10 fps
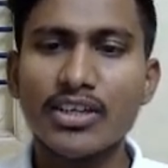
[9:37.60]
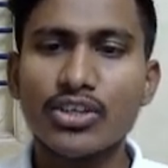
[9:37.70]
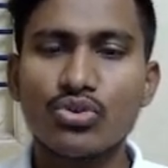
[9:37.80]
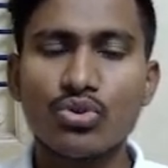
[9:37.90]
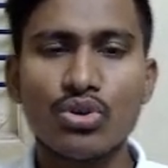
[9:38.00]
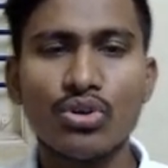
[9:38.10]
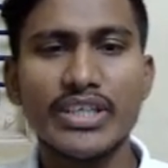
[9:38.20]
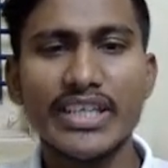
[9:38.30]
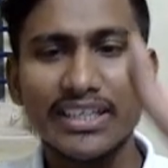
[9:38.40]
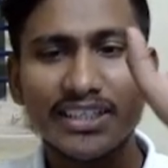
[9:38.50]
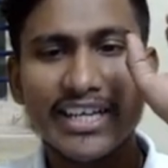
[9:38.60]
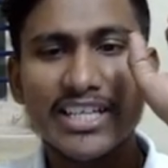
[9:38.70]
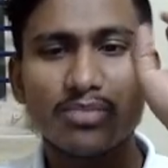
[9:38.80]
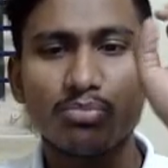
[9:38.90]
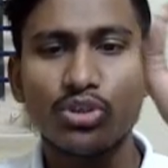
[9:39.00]
So here
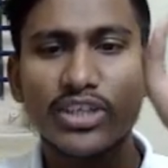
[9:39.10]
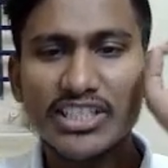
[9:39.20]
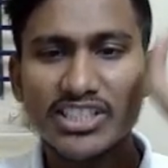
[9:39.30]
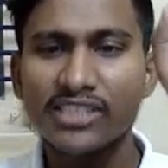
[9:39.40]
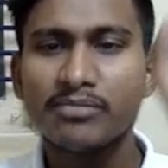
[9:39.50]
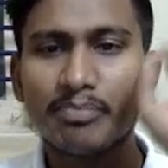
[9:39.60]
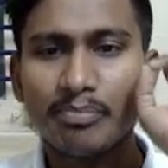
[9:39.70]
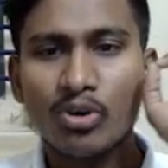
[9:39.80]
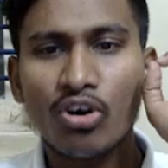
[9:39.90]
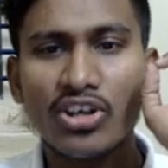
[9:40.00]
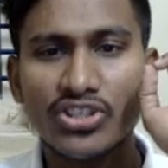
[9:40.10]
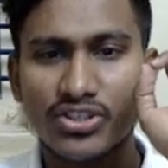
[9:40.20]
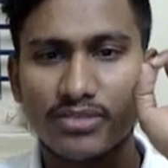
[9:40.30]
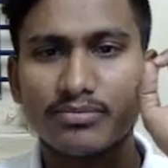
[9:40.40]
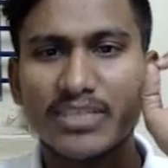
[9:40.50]
transportation cost
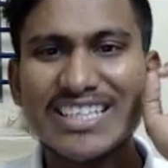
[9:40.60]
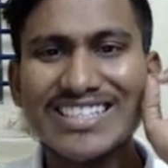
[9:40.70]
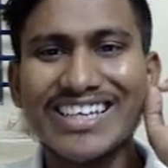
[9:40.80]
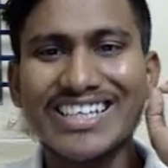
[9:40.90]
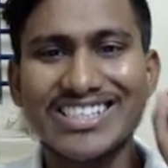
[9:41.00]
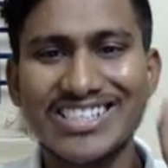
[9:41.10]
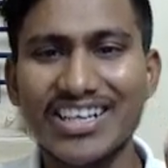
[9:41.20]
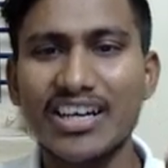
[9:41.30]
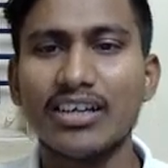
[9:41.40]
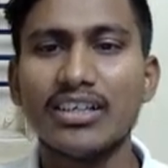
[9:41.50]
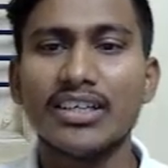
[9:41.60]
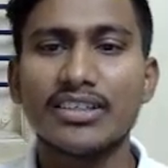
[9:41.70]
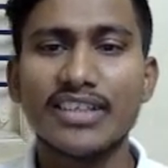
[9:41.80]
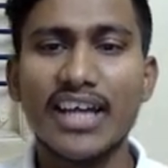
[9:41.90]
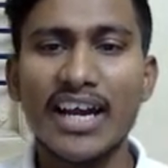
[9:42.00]
is extra,
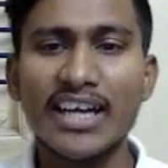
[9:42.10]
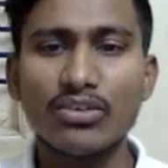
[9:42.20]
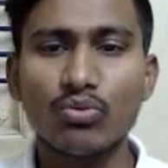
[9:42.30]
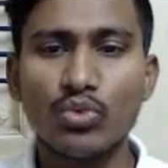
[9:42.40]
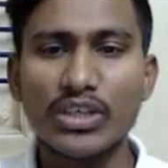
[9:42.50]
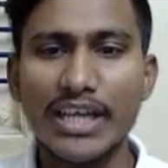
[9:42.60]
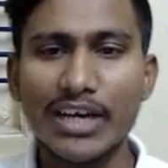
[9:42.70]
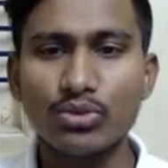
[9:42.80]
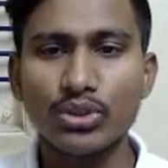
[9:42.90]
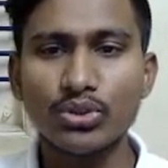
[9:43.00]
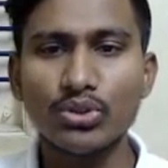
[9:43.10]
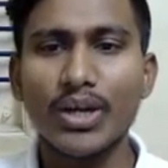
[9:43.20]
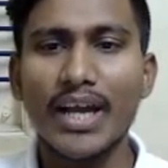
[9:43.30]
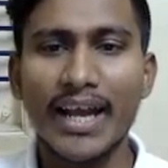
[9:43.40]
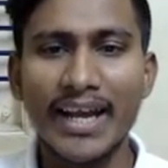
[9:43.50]
that we have to
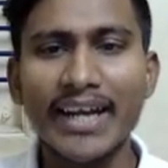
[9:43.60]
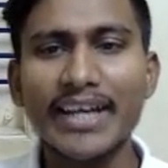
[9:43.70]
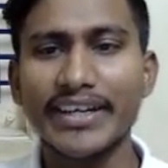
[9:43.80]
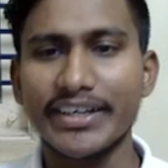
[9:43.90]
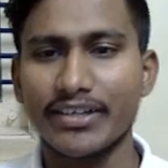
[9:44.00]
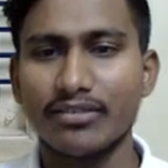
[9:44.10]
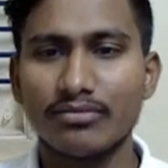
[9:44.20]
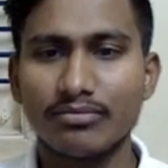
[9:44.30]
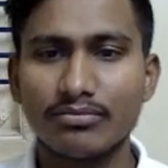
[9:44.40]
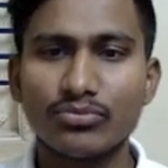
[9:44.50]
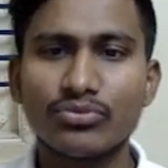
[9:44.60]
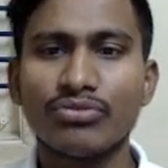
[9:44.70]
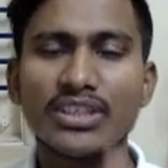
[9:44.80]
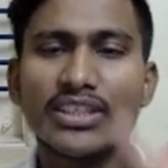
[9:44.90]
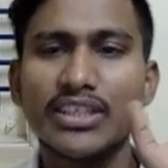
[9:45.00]
add it
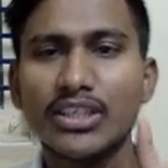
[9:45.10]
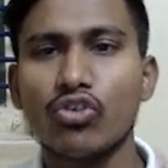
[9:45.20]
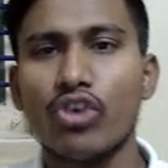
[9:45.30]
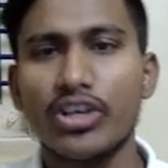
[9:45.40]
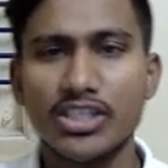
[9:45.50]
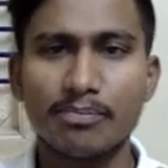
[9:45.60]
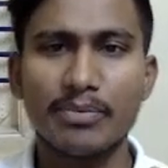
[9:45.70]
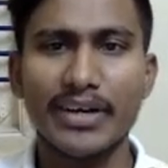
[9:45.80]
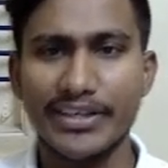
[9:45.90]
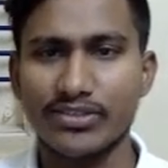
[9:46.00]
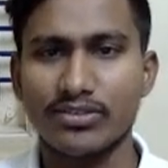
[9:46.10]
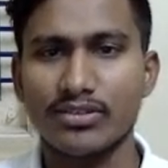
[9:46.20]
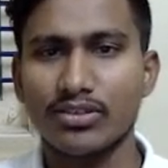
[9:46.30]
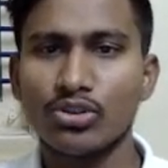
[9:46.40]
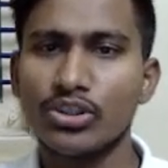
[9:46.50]
with the cost price.
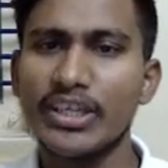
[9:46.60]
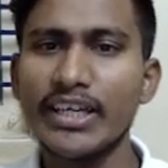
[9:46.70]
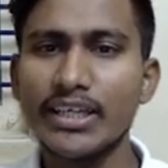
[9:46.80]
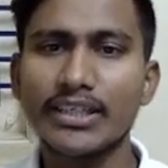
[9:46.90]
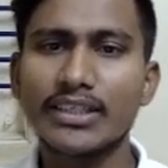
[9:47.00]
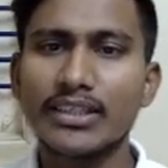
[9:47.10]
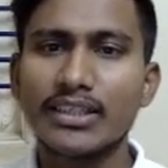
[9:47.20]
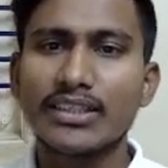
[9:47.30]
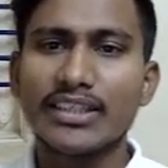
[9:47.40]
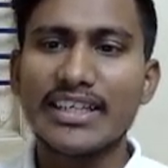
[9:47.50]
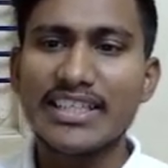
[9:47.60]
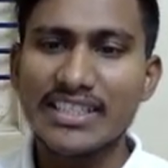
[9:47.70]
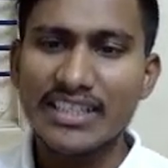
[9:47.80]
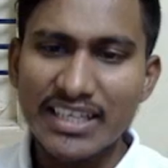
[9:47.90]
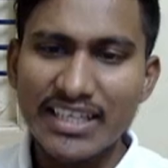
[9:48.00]
Okay, that is
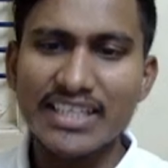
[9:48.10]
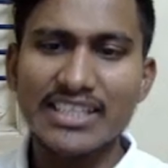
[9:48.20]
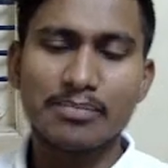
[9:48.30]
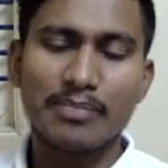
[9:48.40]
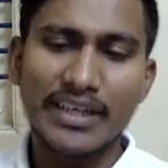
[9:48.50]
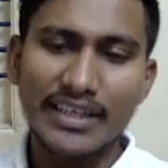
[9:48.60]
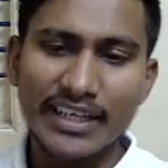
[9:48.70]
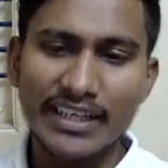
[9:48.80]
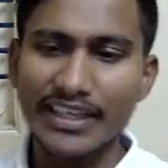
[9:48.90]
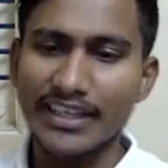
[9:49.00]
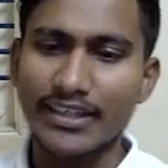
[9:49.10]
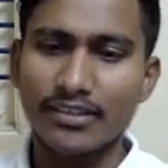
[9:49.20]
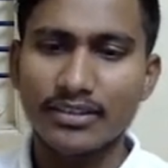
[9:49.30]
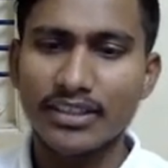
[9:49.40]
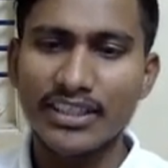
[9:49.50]
he is spending it.
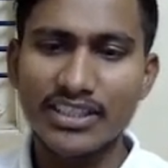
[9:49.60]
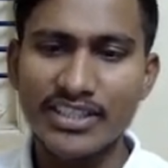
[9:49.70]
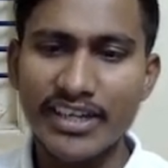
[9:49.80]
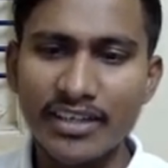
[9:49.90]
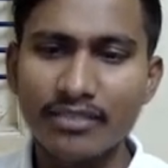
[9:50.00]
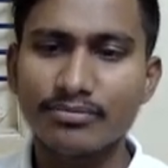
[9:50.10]
Understand?